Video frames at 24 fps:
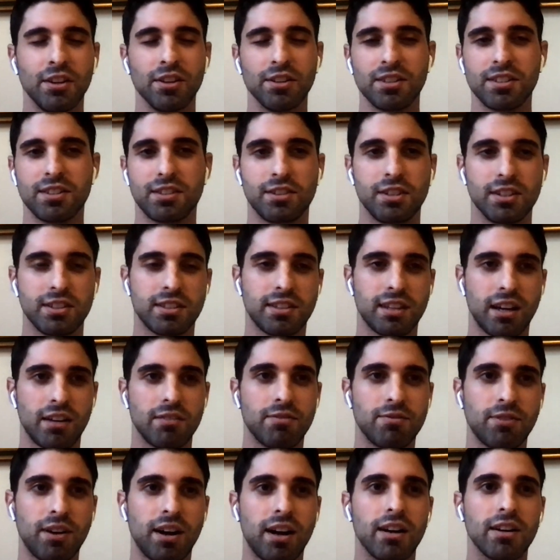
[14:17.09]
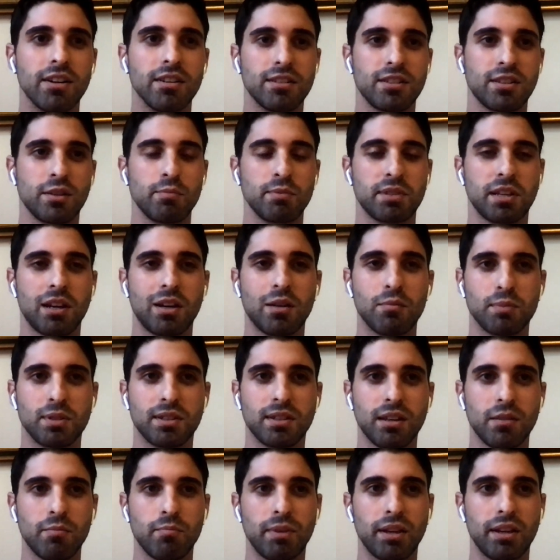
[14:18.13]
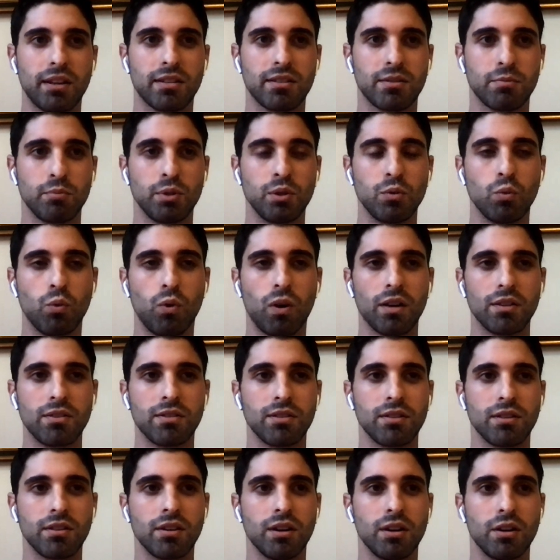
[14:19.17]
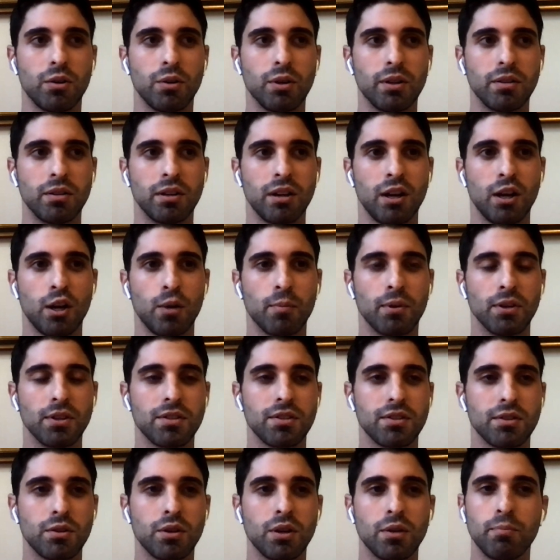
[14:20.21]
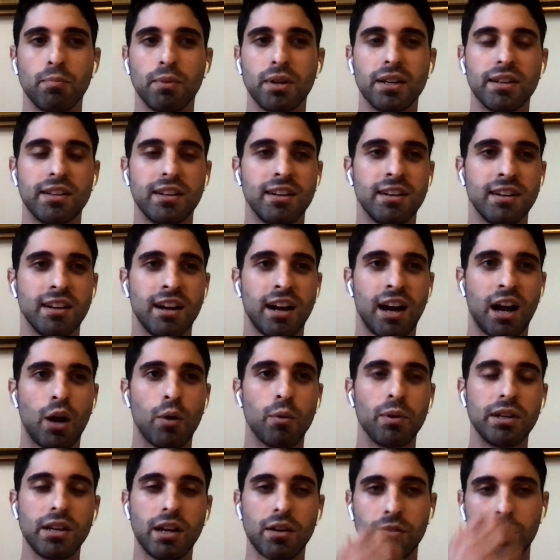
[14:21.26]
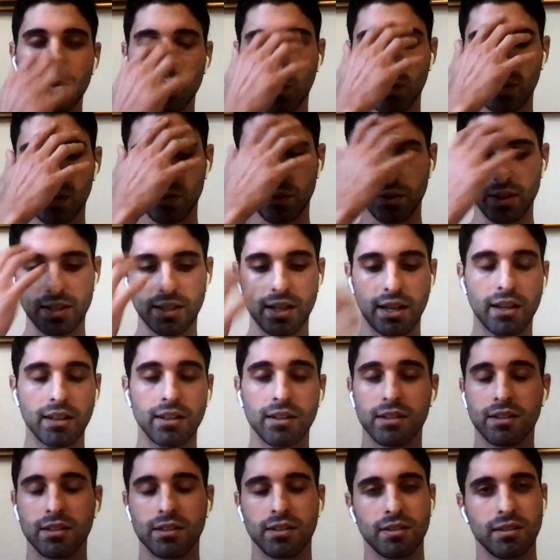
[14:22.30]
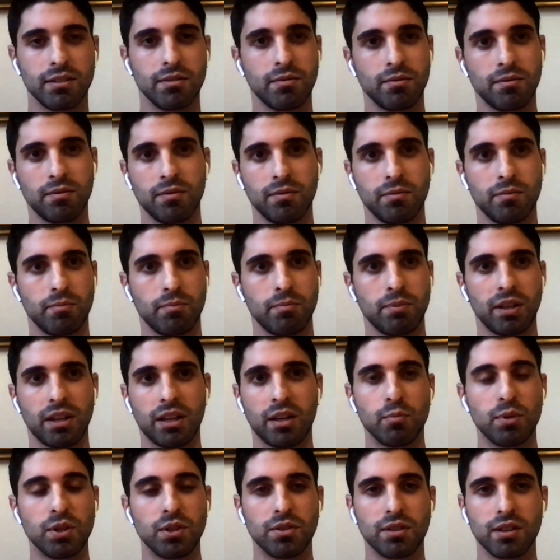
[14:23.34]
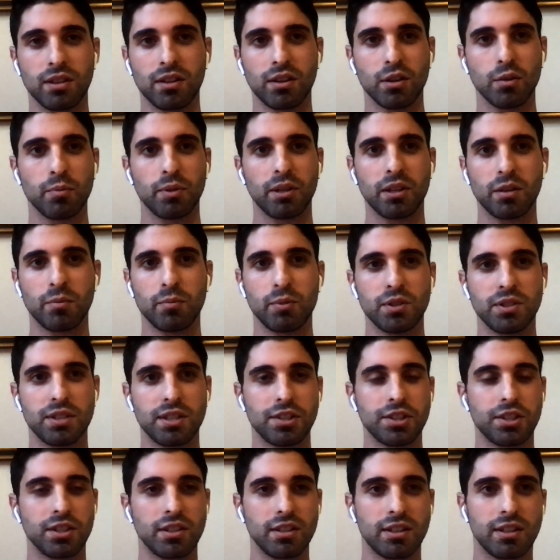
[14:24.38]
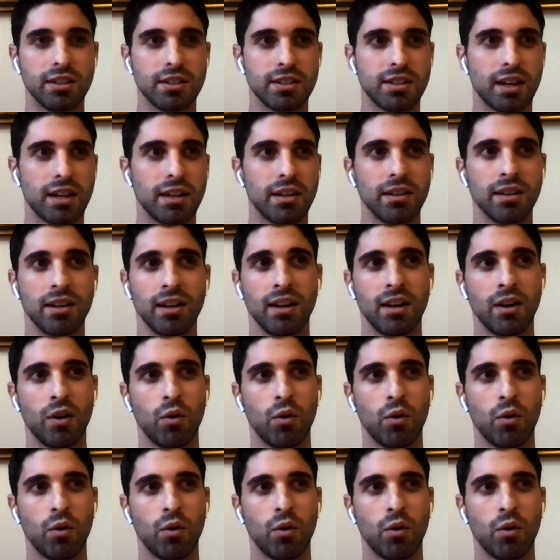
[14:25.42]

there's just that fire sometimes that makes me want to go and pursue it. But I would never want to resent playing music or being a musician because I